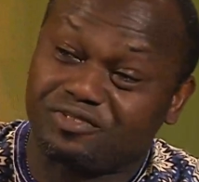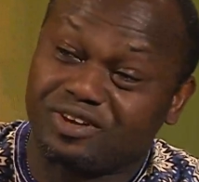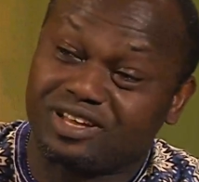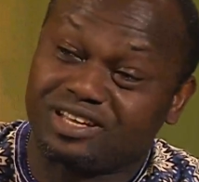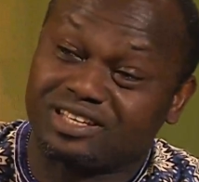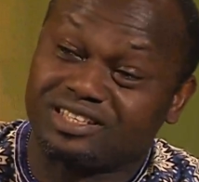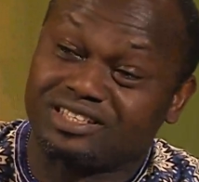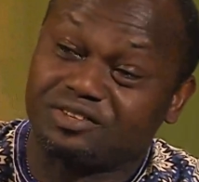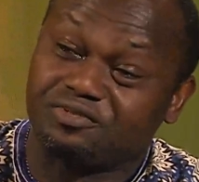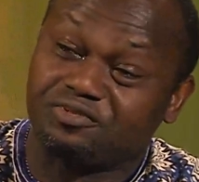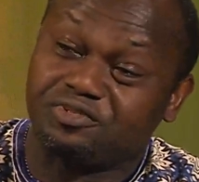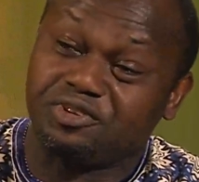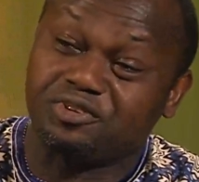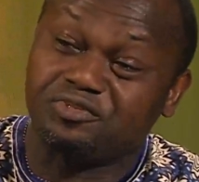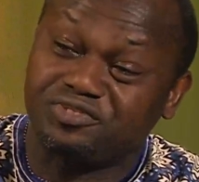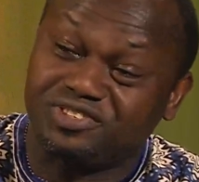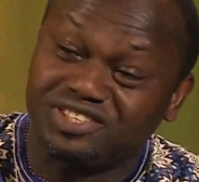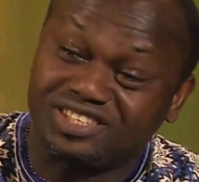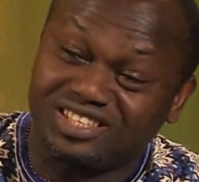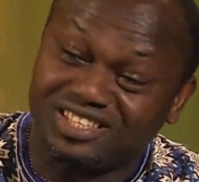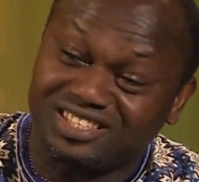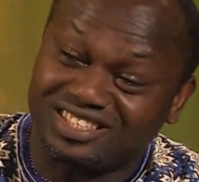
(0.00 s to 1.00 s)
in the
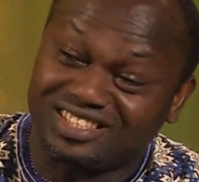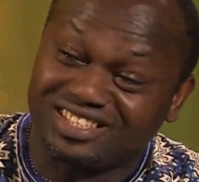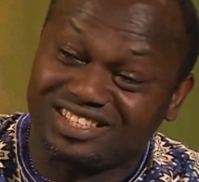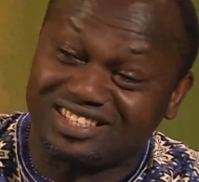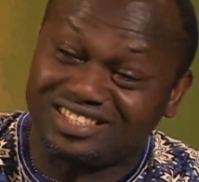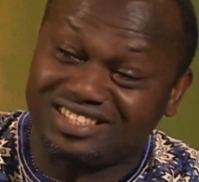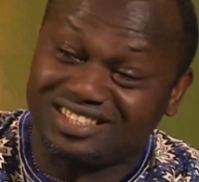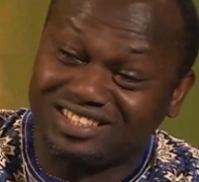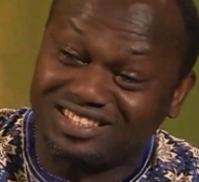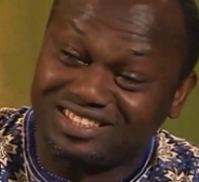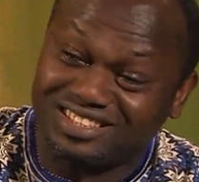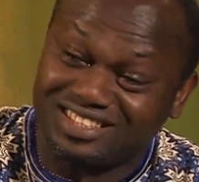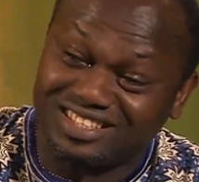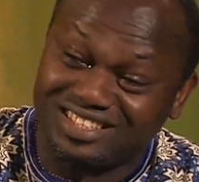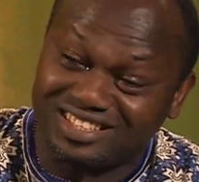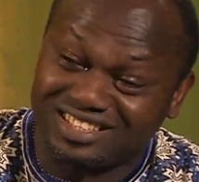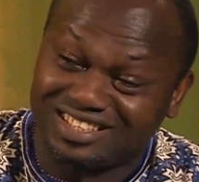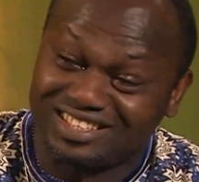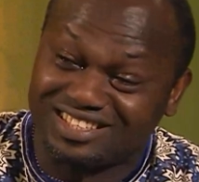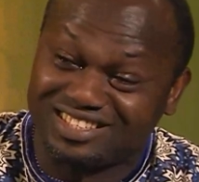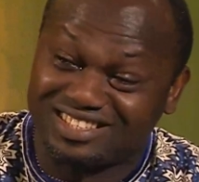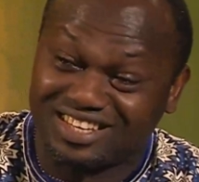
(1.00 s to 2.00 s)
50s, in the
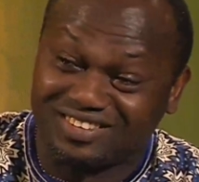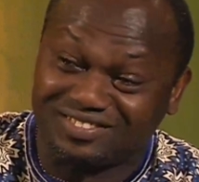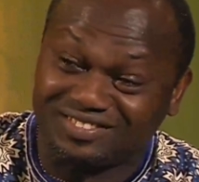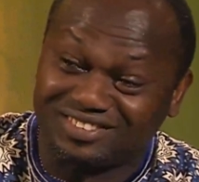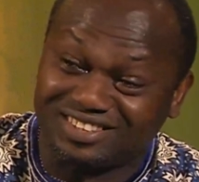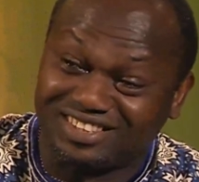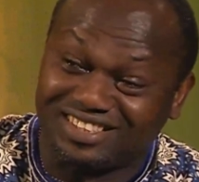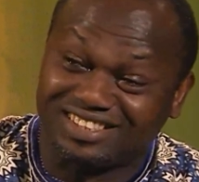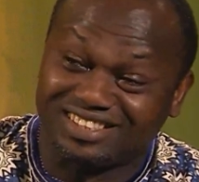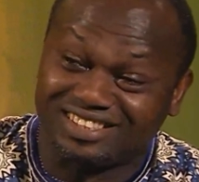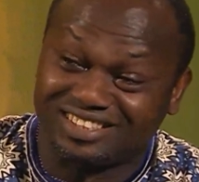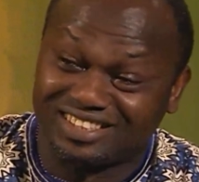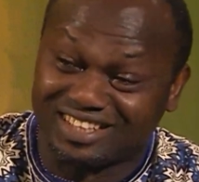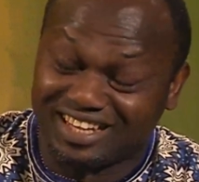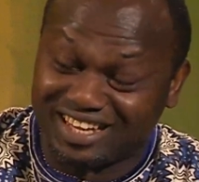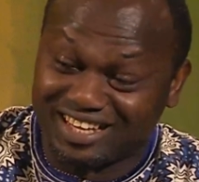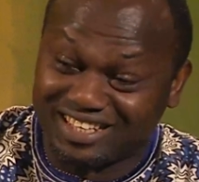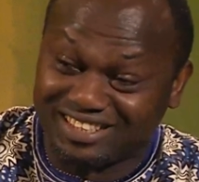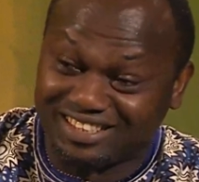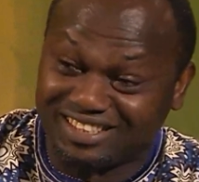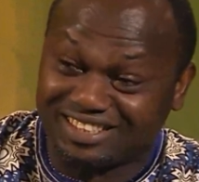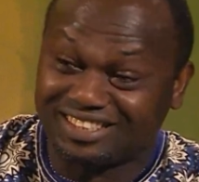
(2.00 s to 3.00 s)
60s, in the 70s, in the
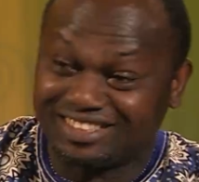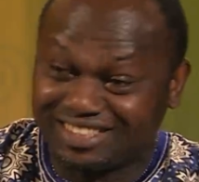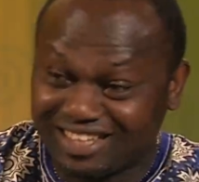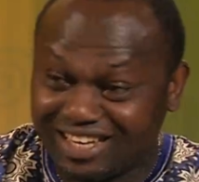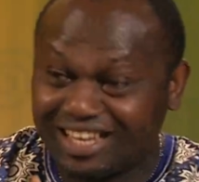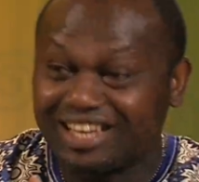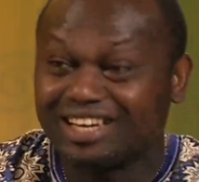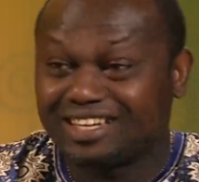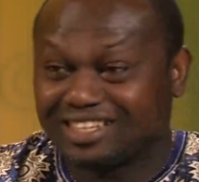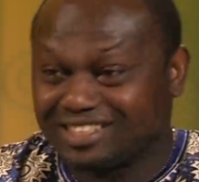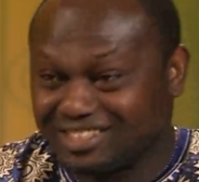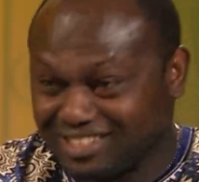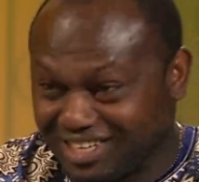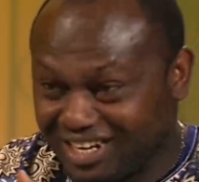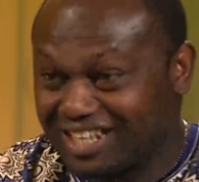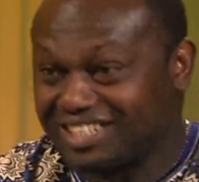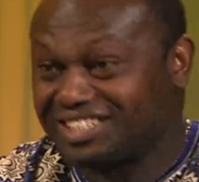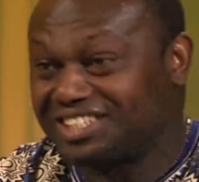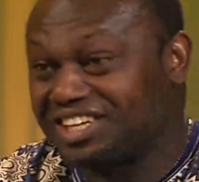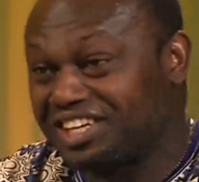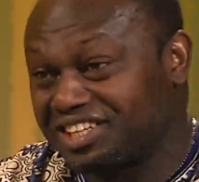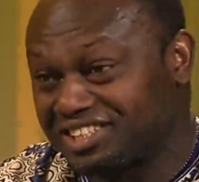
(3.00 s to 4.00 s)
80s, there
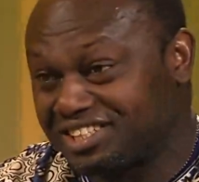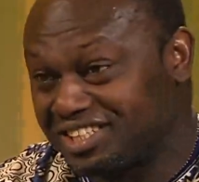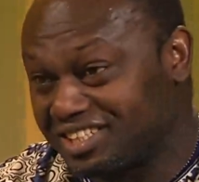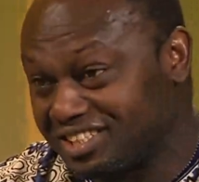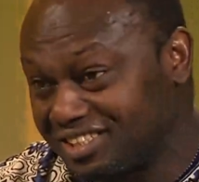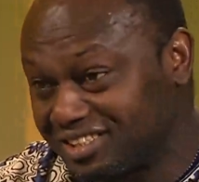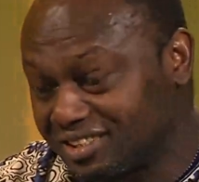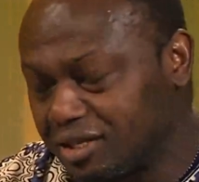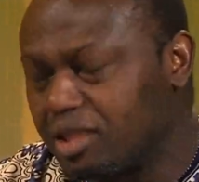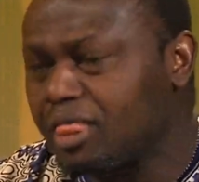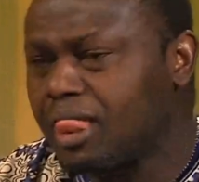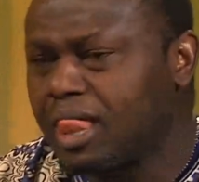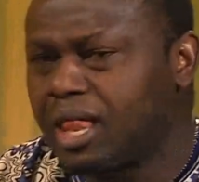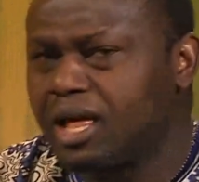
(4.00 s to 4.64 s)
are changes.